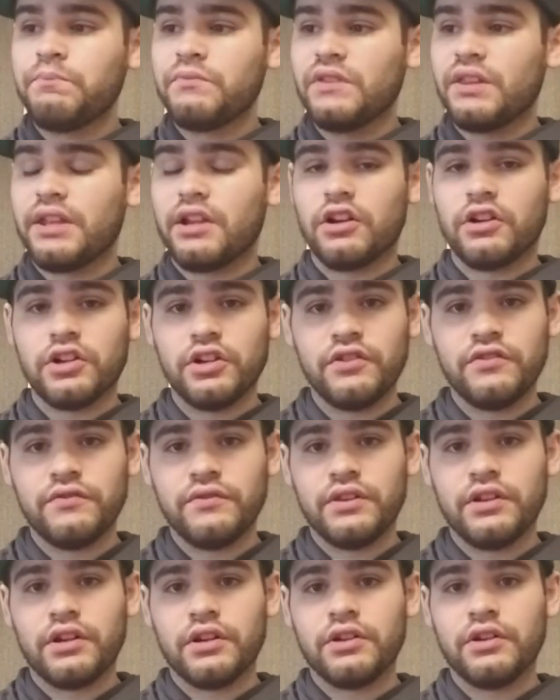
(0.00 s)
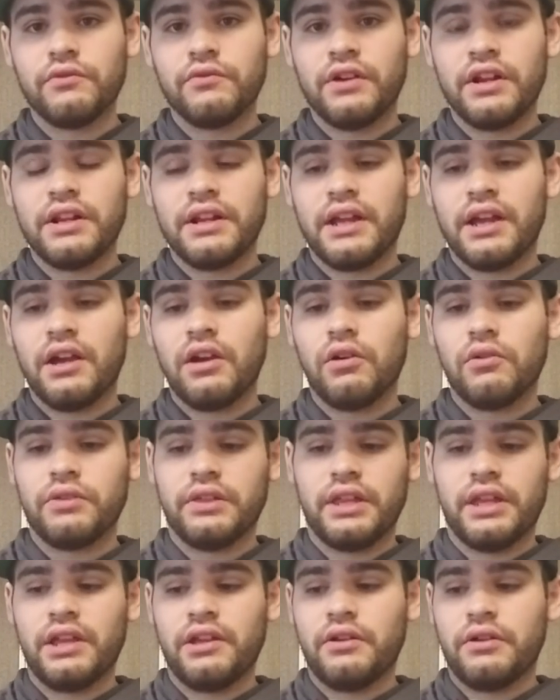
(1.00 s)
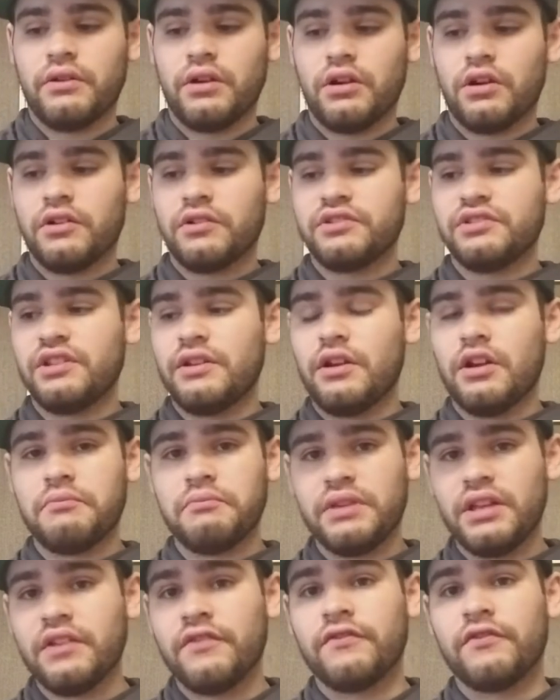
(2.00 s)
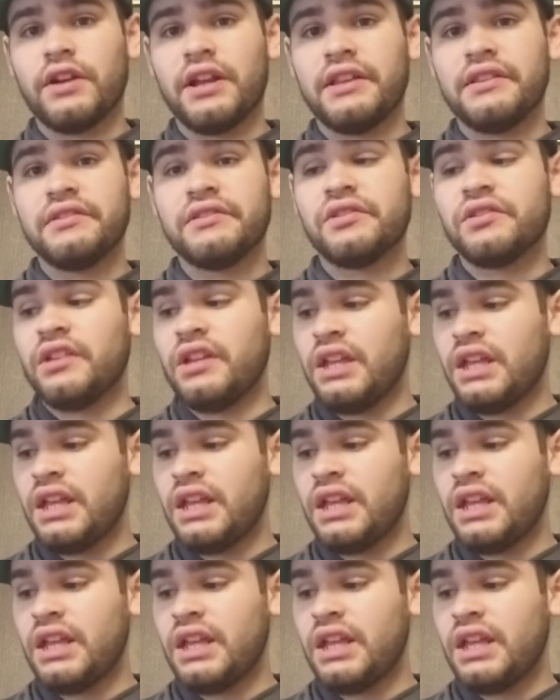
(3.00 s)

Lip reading: They're good right now. They are set on being friends,